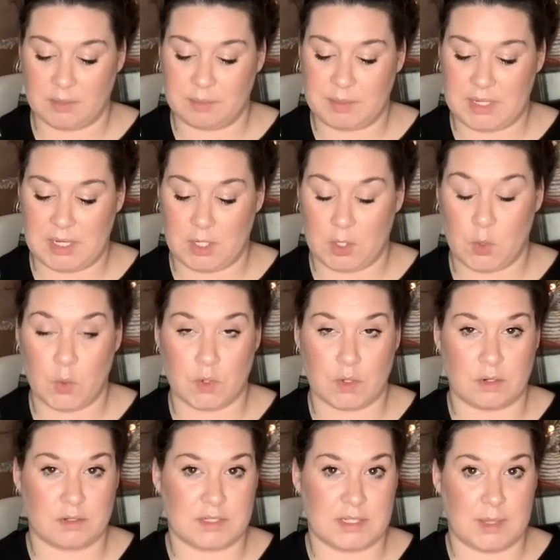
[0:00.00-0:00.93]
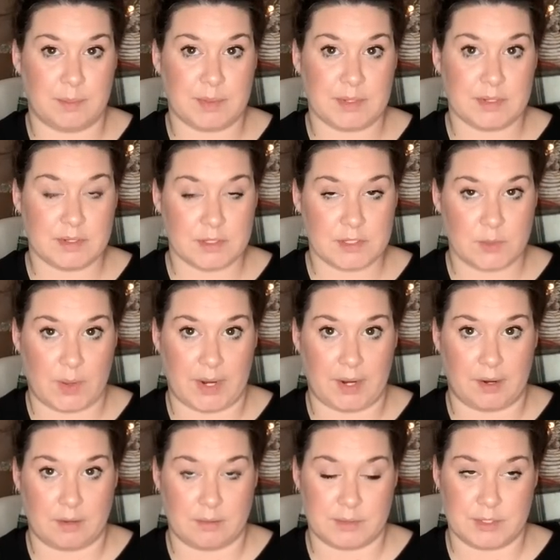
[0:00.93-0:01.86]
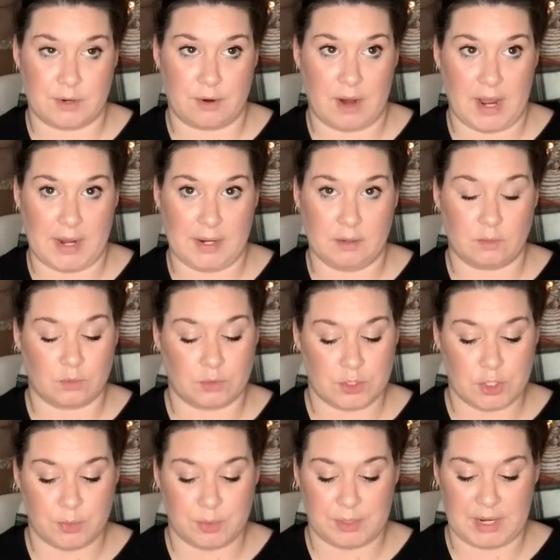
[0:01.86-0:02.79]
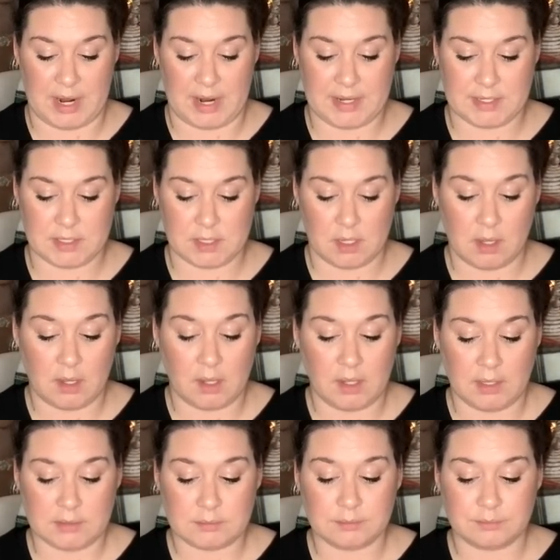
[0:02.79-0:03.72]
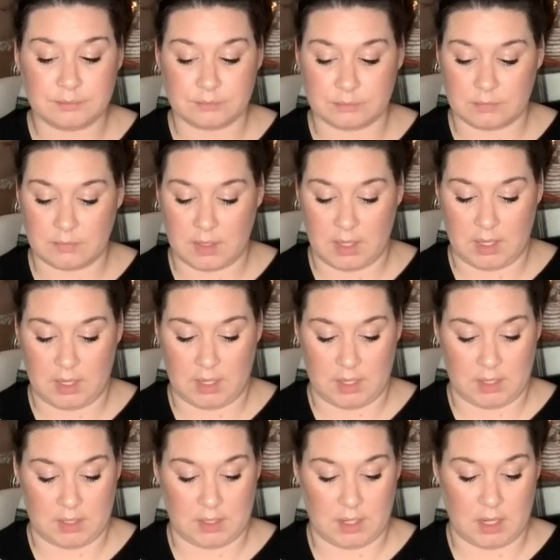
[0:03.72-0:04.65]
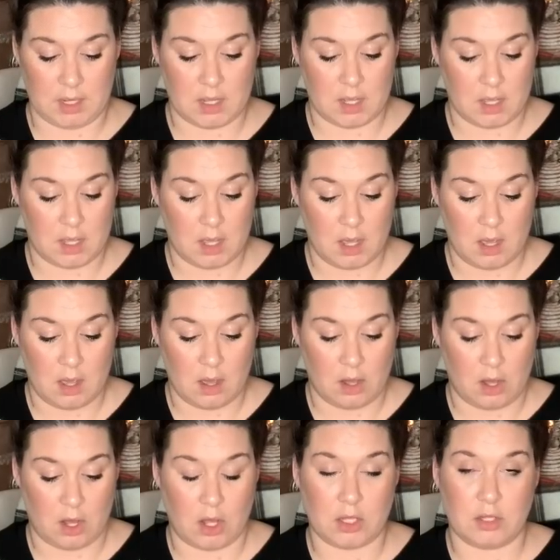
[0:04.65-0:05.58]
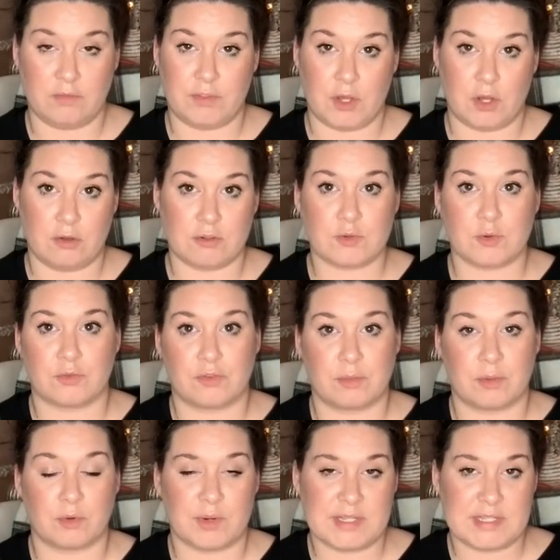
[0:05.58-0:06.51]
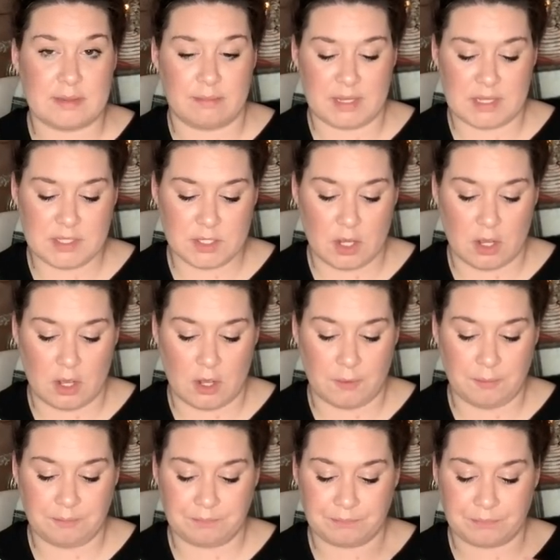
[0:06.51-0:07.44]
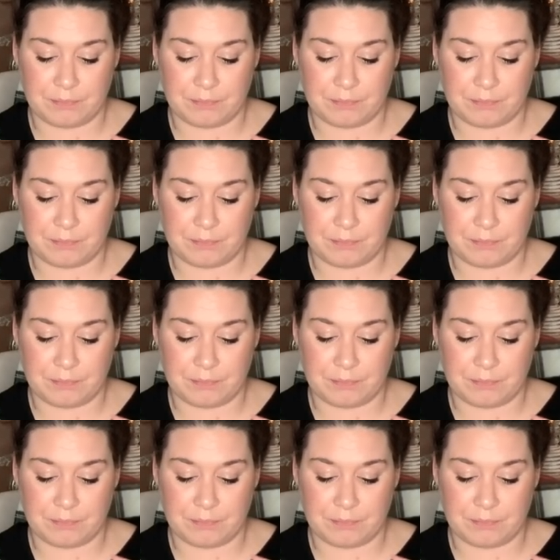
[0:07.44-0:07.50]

Bean quarter zip sweater. It was gray, super nice. And all of those were from a recent Ben's haul